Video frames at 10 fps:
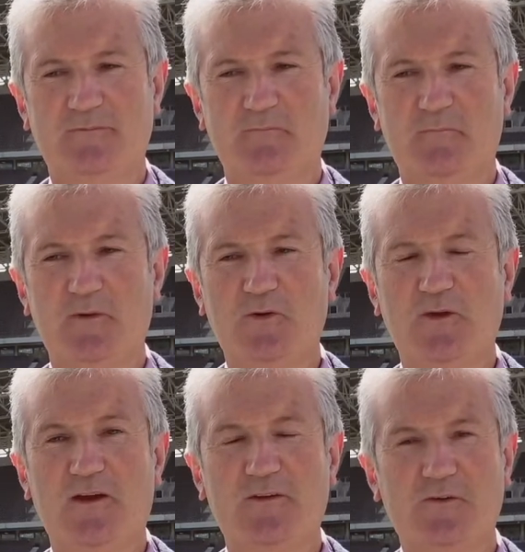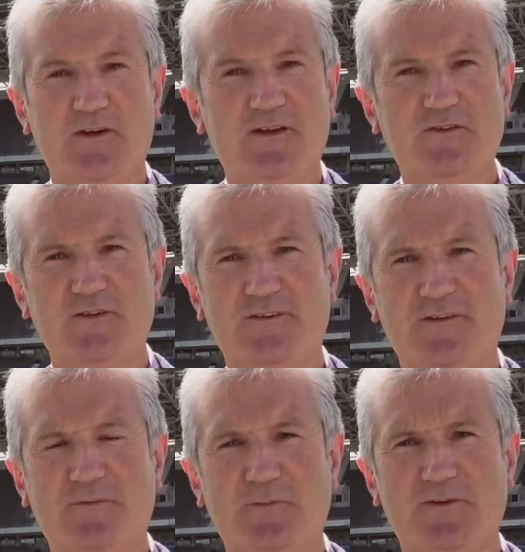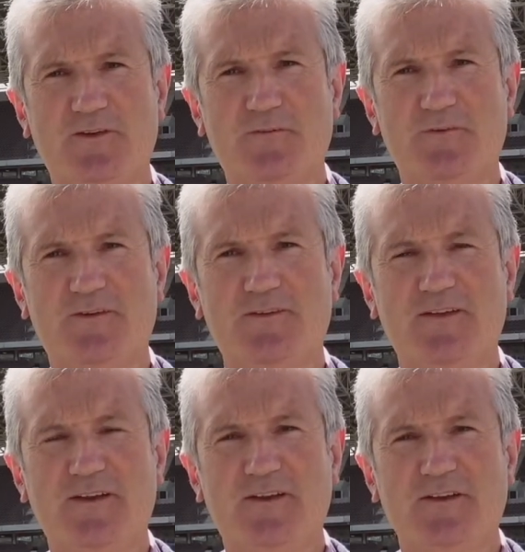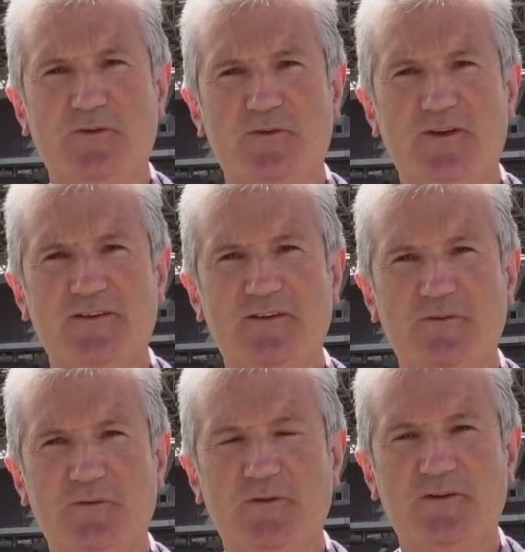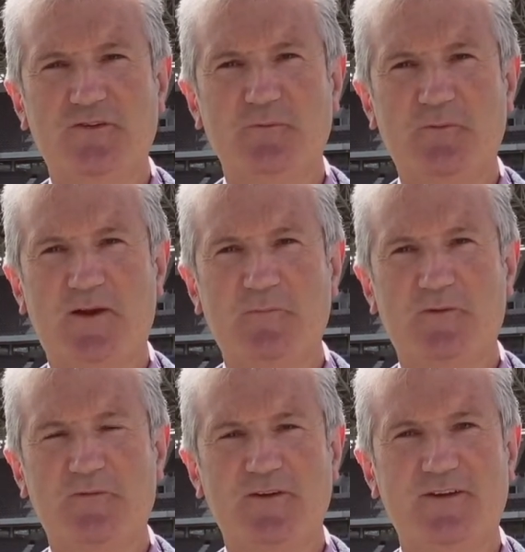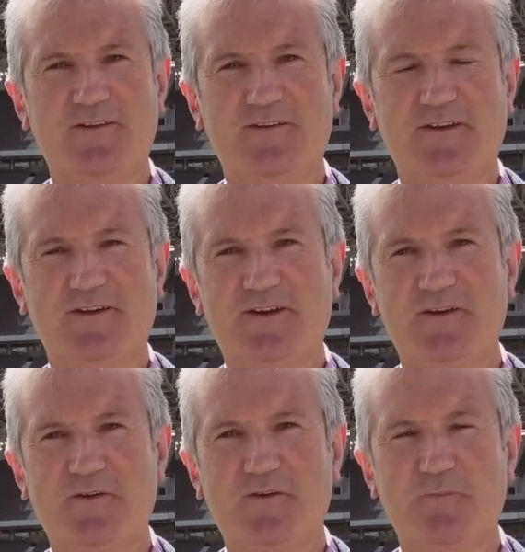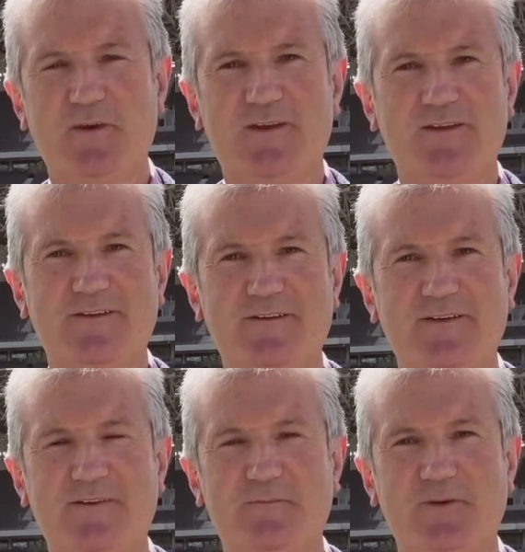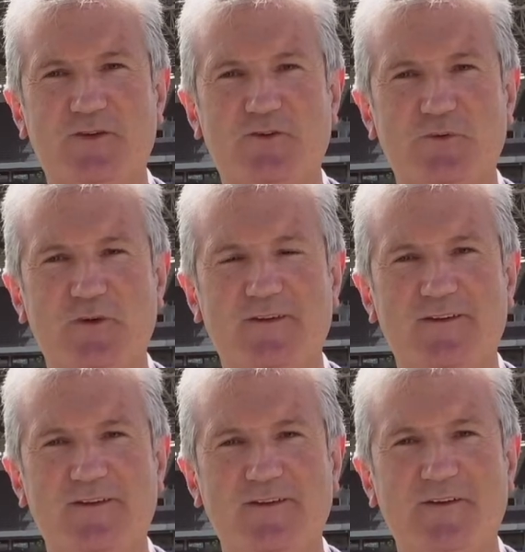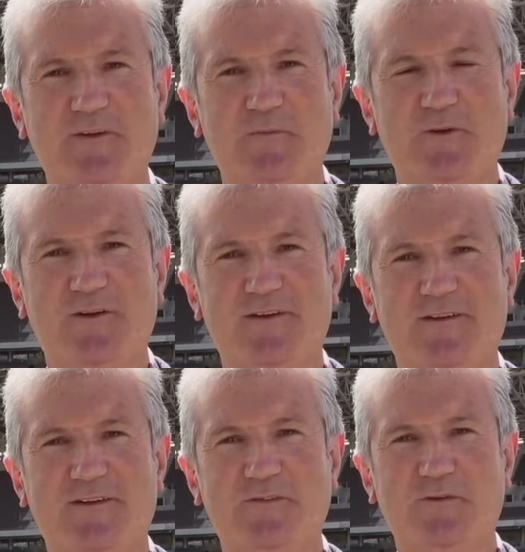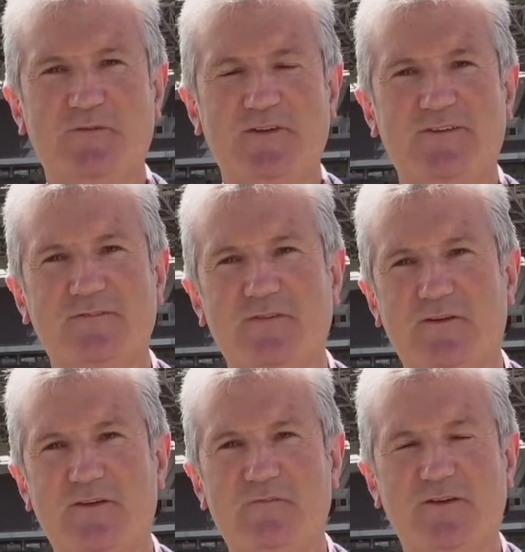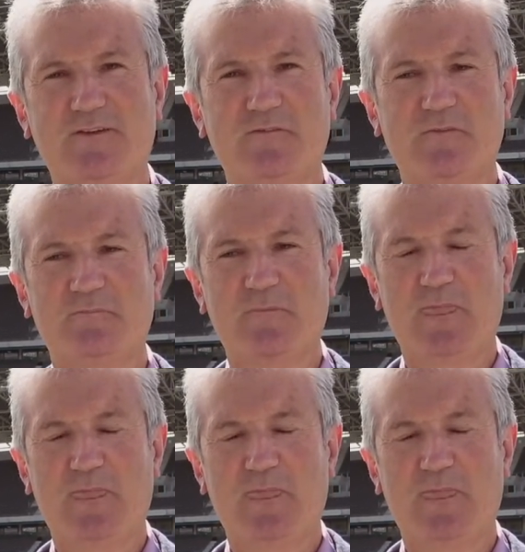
were uh, looking on with great interest and in particular with this young 19-year-old and Jimmy Barry Murphy in the skinhead haircut and making his, his breakthrough and uh, we all, as young fellas, very envious of him.